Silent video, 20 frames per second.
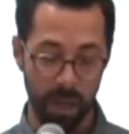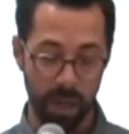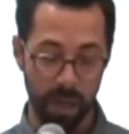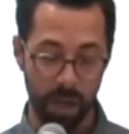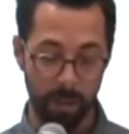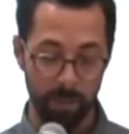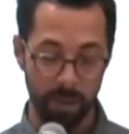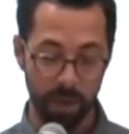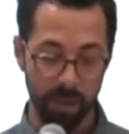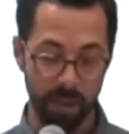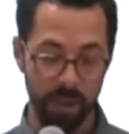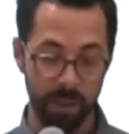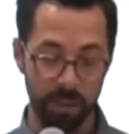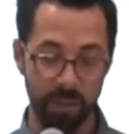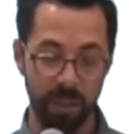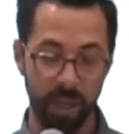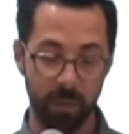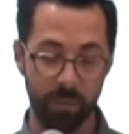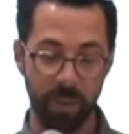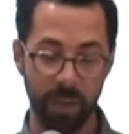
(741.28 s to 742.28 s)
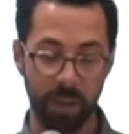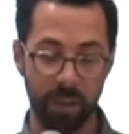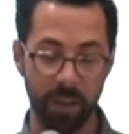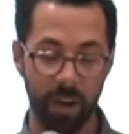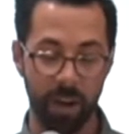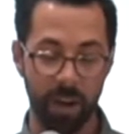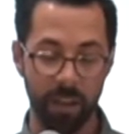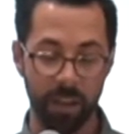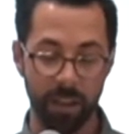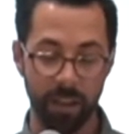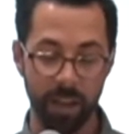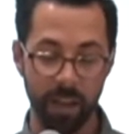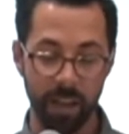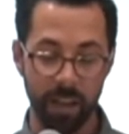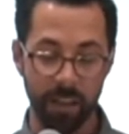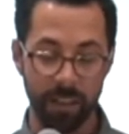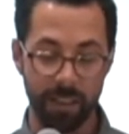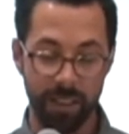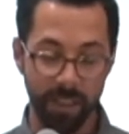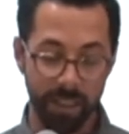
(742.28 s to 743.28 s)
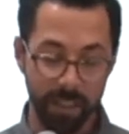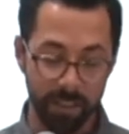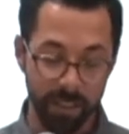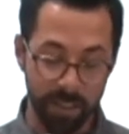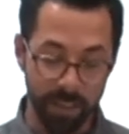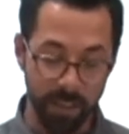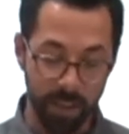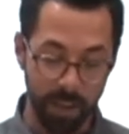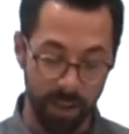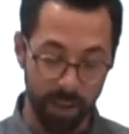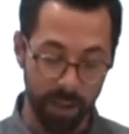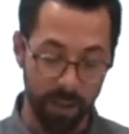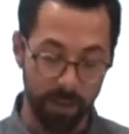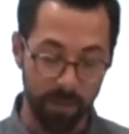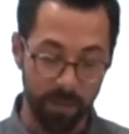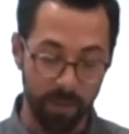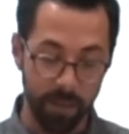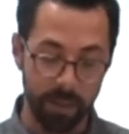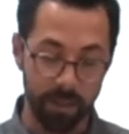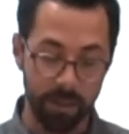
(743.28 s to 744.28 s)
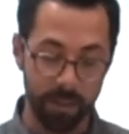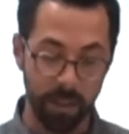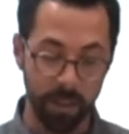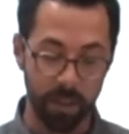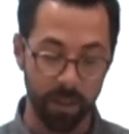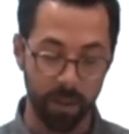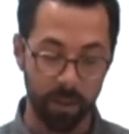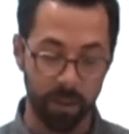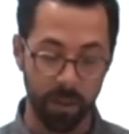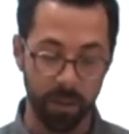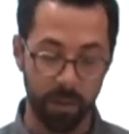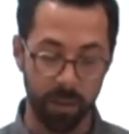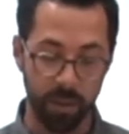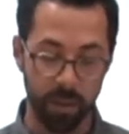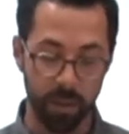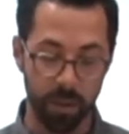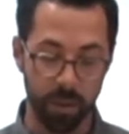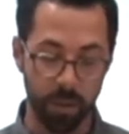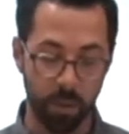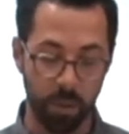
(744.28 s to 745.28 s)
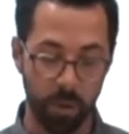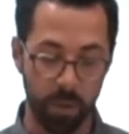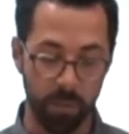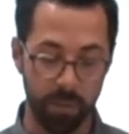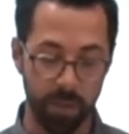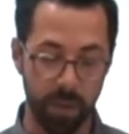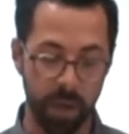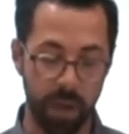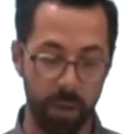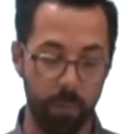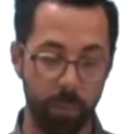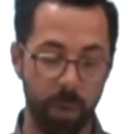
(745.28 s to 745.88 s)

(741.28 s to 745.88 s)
I'm not going to do that. But God did say in 2 Corinthians 12:9,